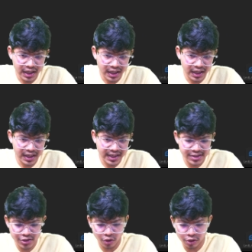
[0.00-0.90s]

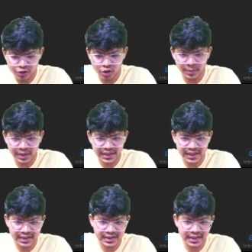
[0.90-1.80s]
let's also
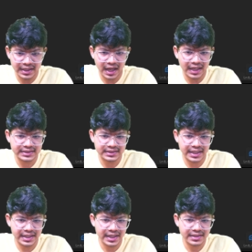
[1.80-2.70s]
maintain the last
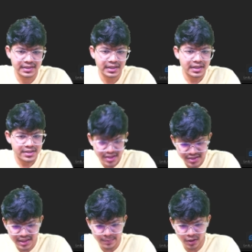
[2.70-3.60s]
index,
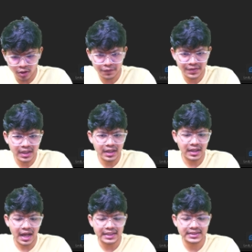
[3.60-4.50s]
just keeping off the
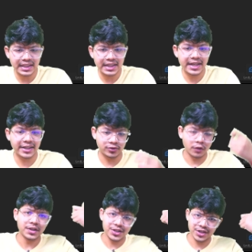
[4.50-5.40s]
last index of
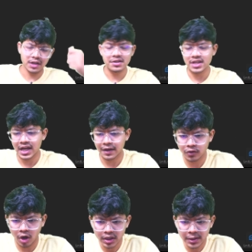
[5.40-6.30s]
the chair which I have
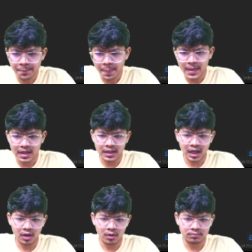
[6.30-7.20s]
got.
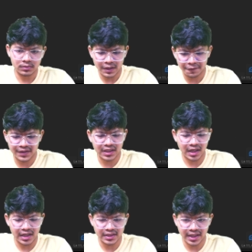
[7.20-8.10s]
Now if the
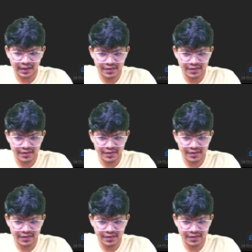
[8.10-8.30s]
current thing, which